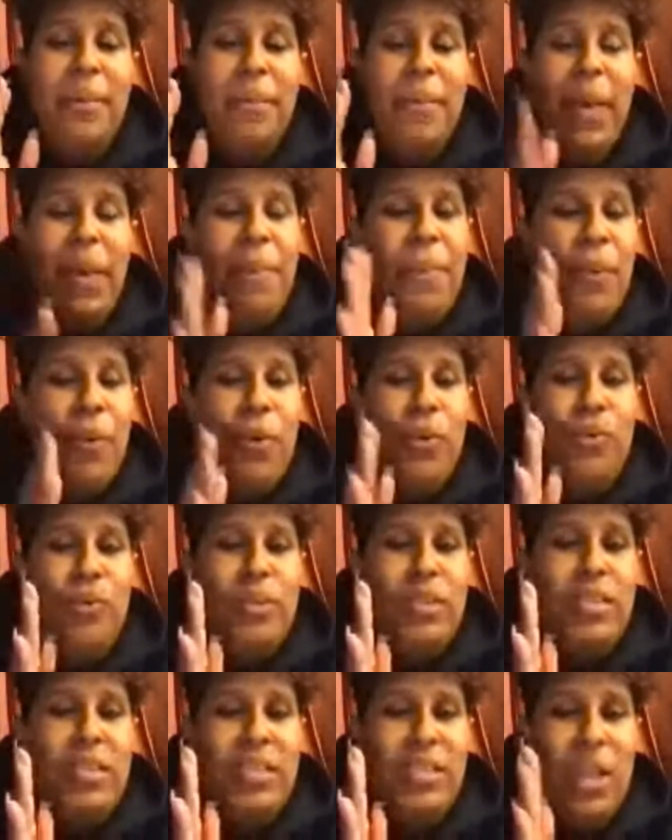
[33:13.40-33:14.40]
People who
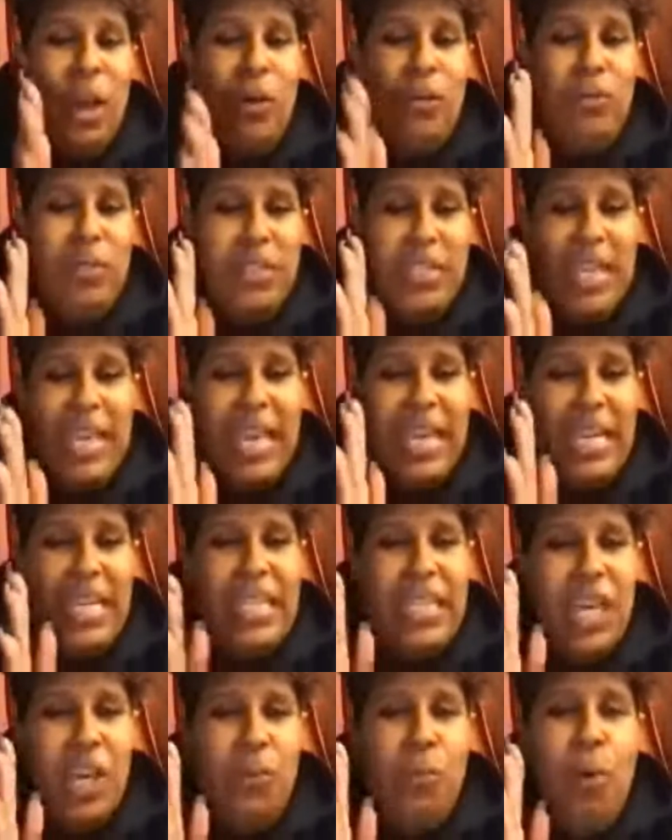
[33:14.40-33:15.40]
don't see
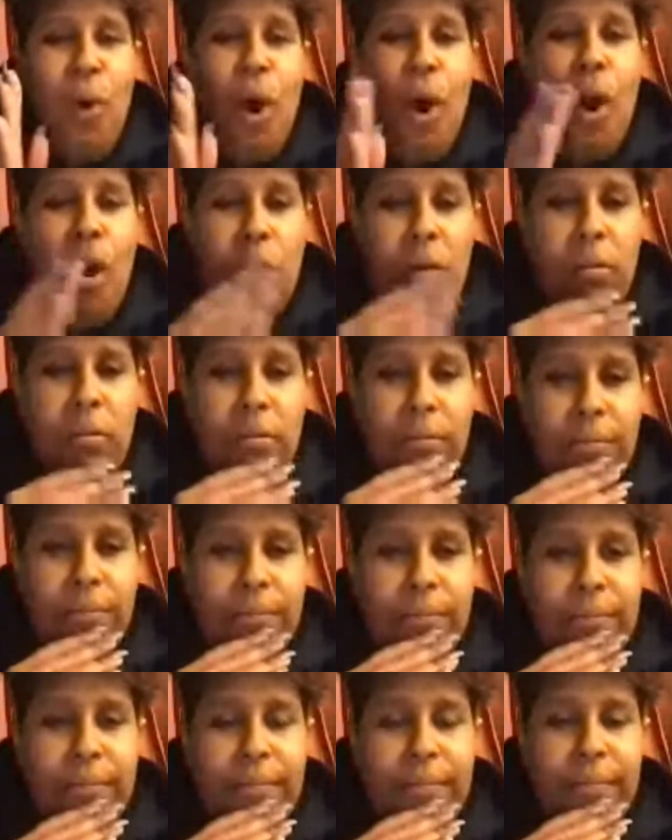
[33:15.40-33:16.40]
anything wrong
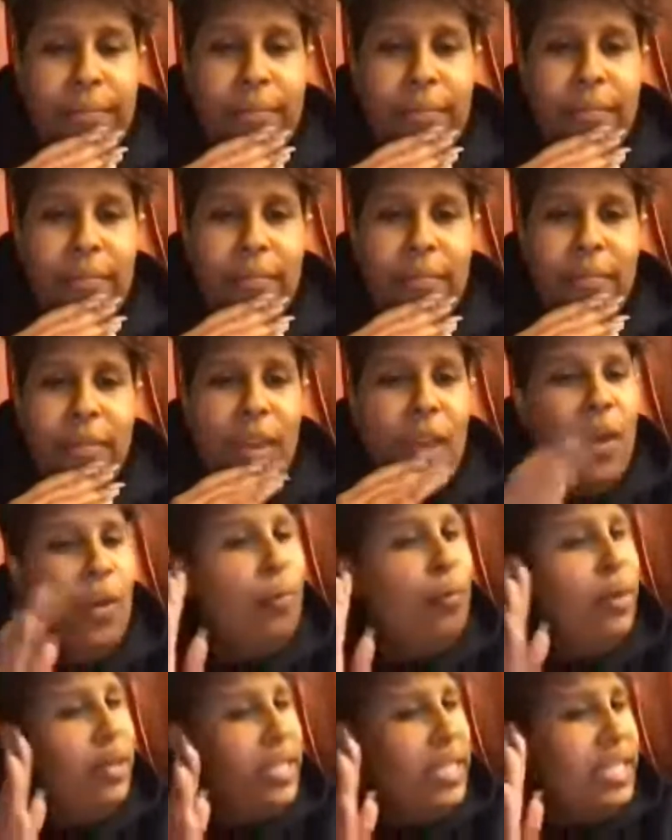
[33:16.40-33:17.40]

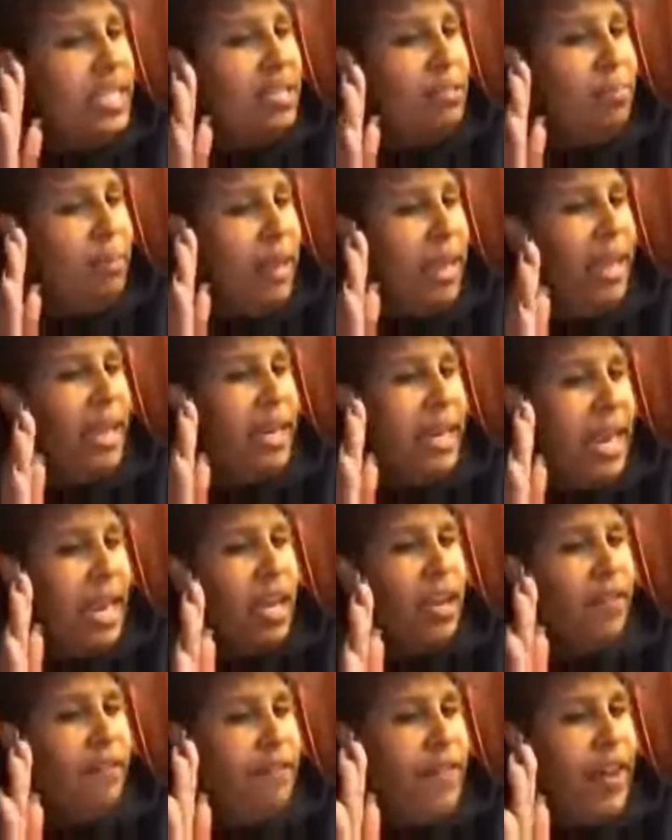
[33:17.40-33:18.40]
with displaying
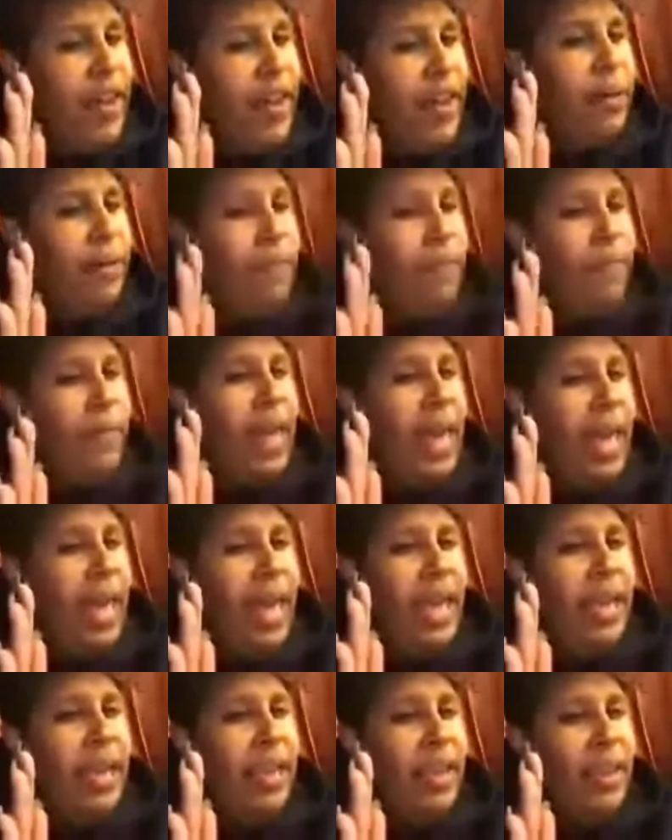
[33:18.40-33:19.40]
that Confederate
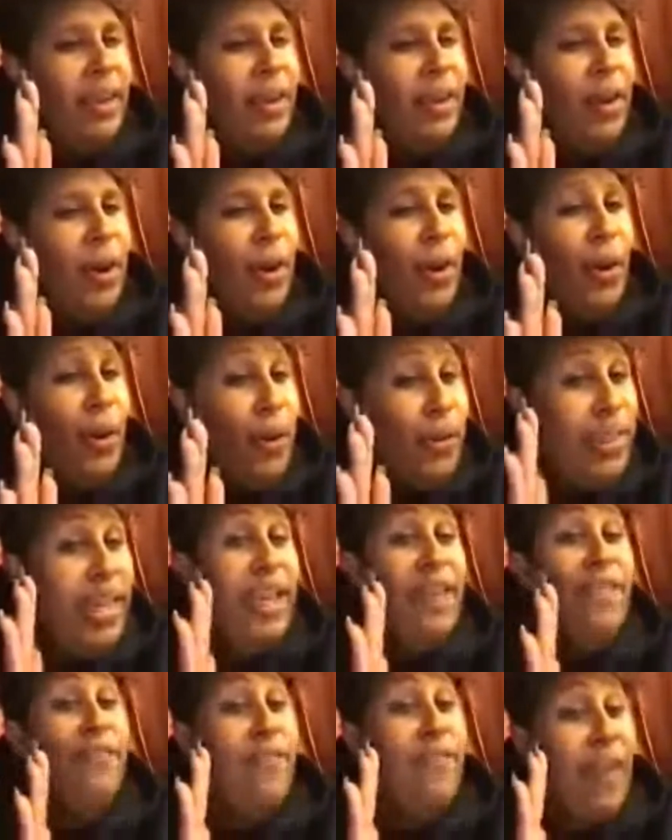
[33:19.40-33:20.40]
flag, or
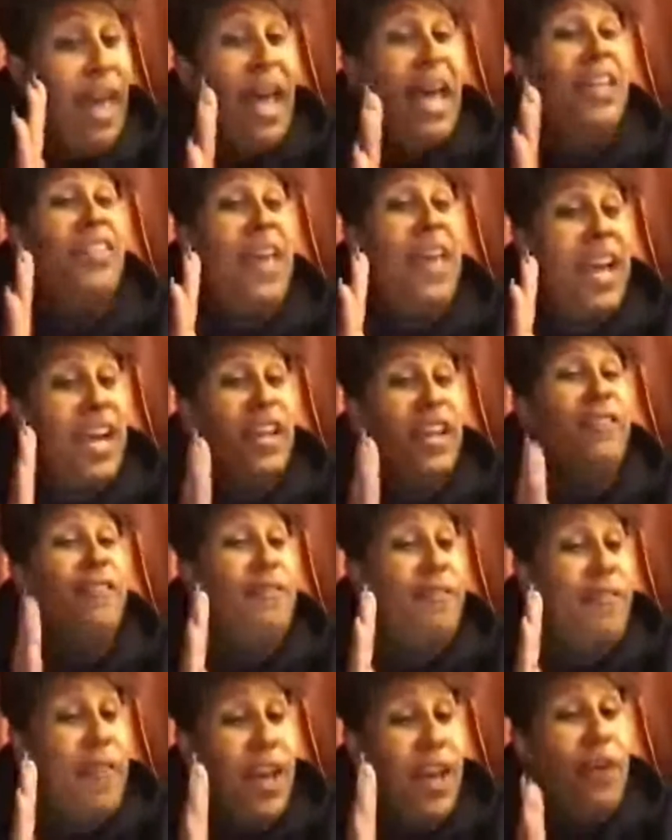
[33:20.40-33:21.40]
they fly that
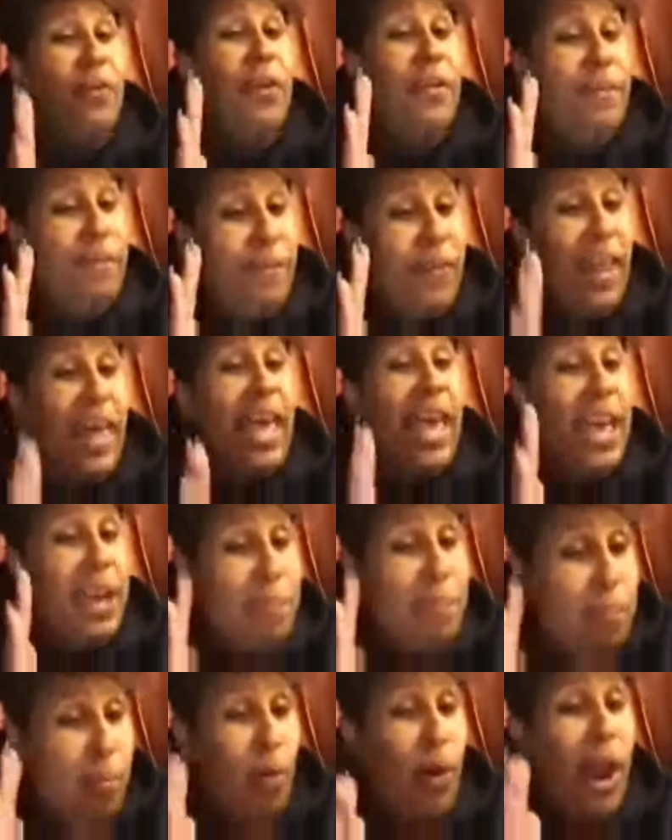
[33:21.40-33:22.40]
Confederate flag
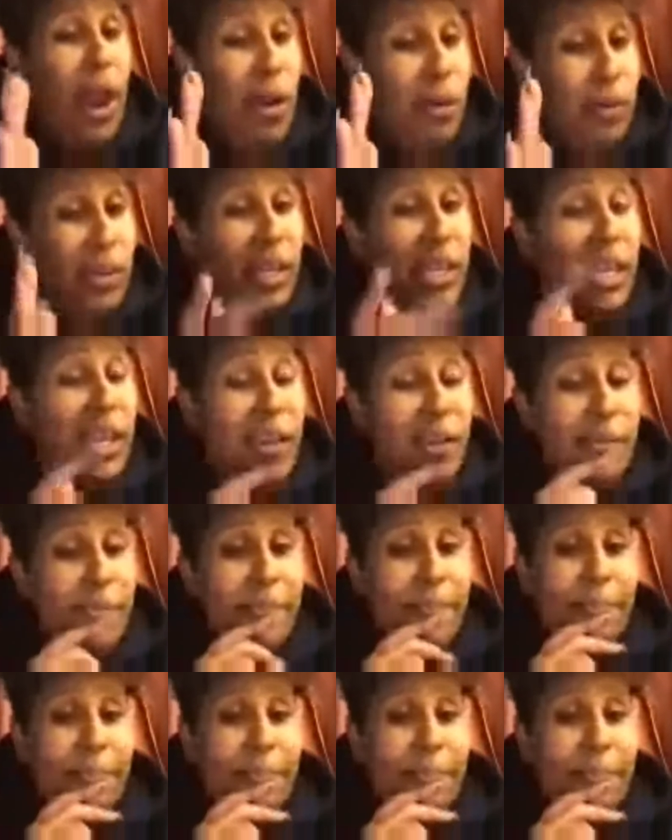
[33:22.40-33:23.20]
proudly,